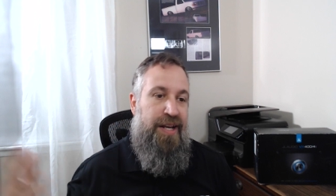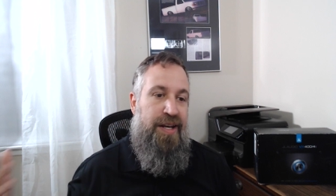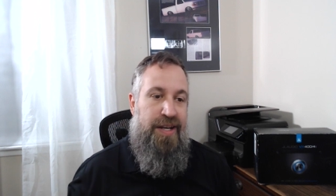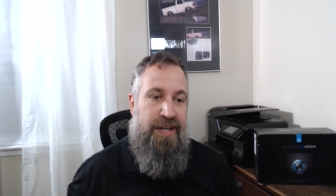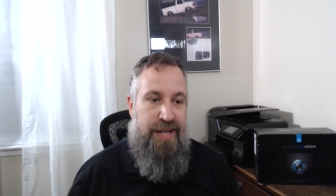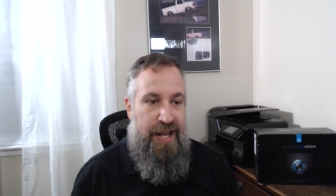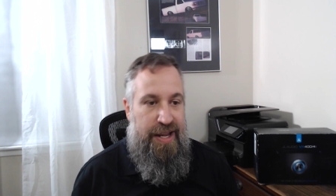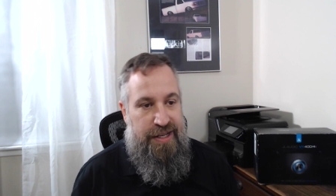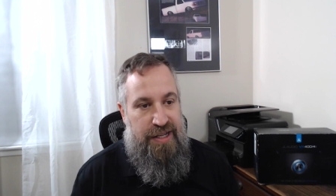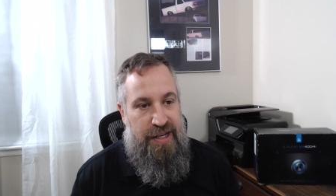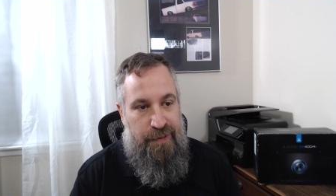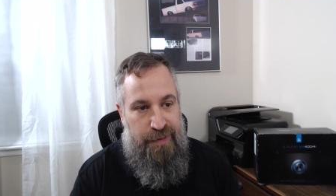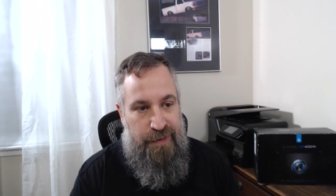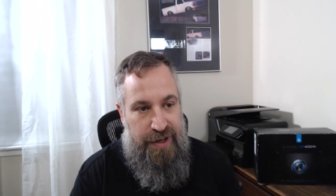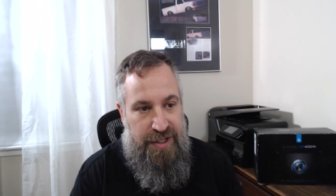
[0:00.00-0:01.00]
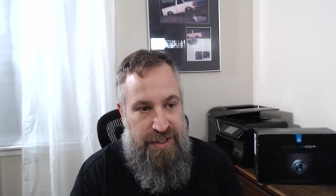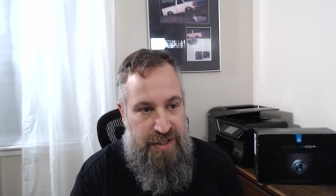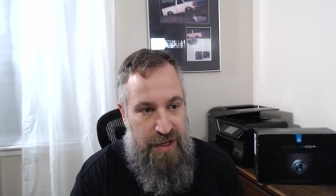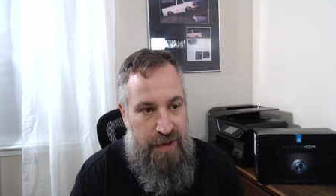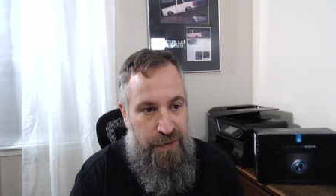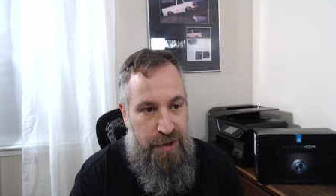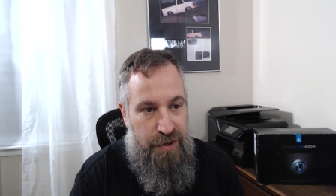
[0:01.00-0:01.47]
and day difference
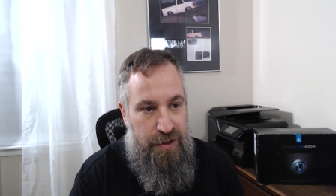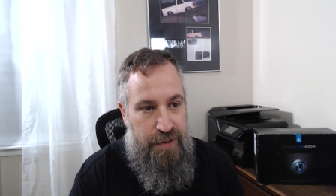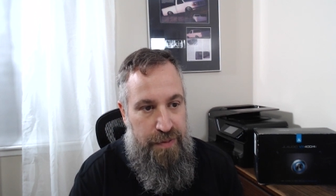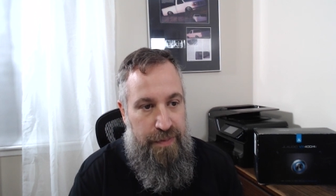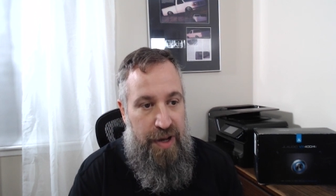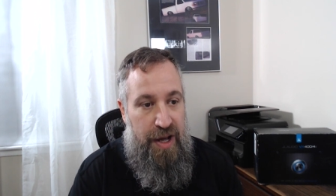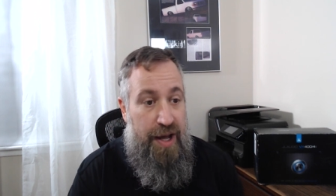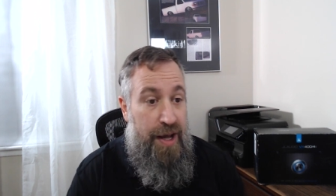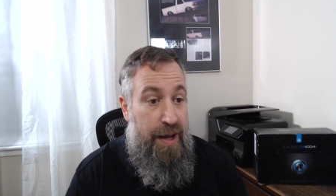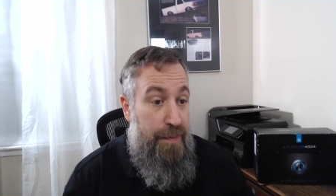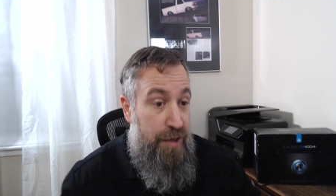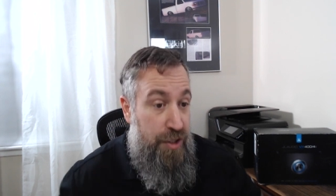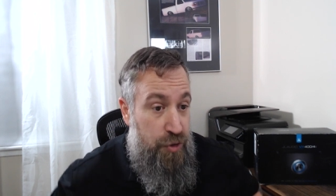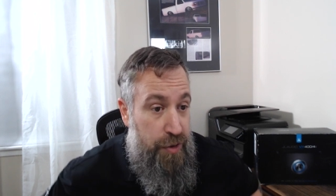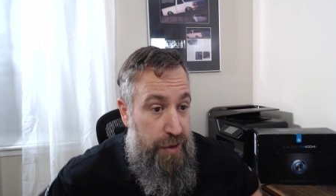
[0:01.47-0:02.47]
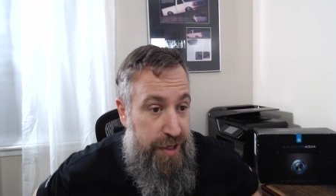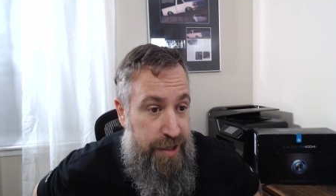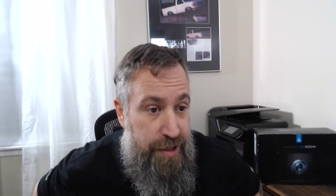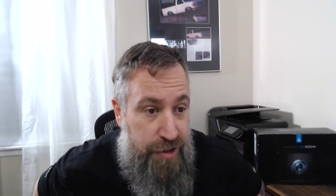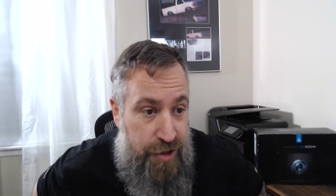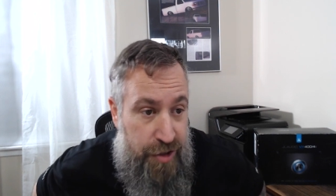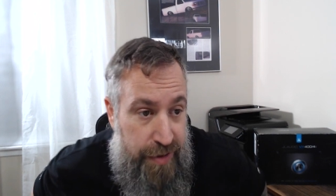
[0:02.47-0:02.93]
if you do majority of
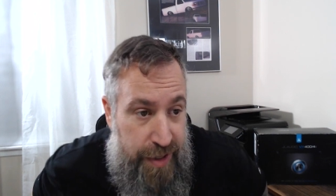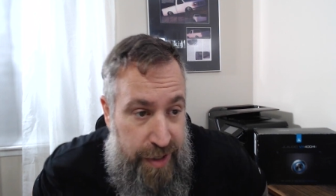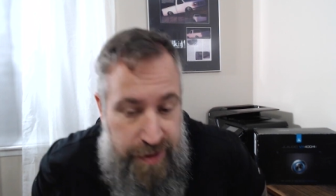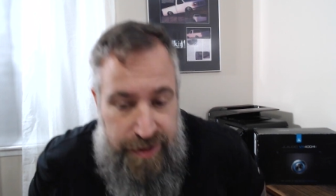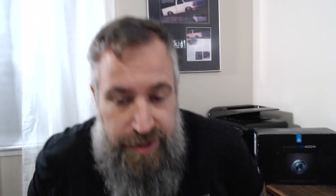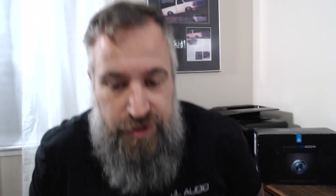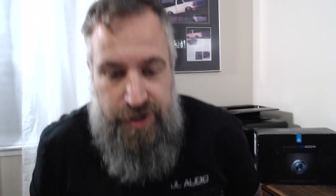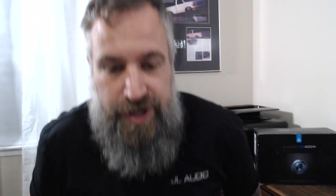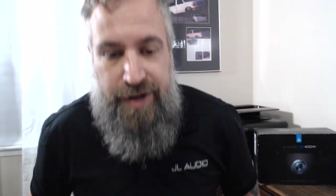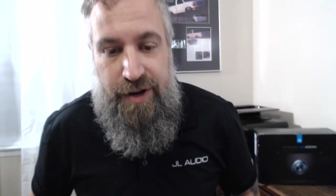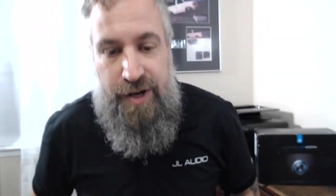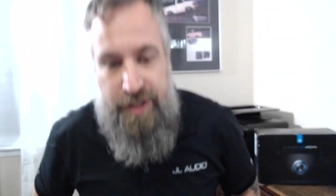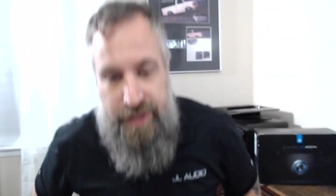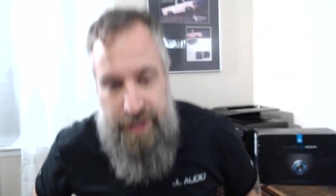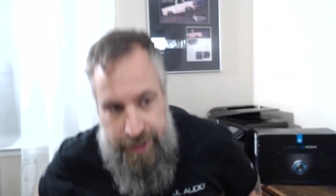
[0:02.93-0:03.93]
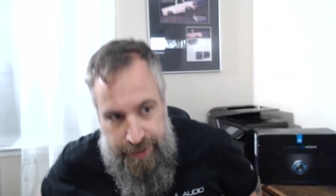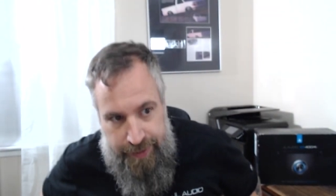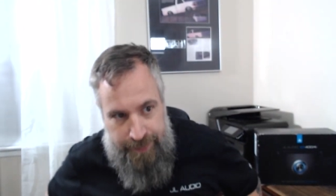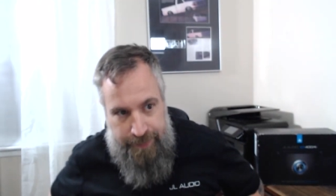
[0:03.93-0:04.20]
your tuning on the dry dock there.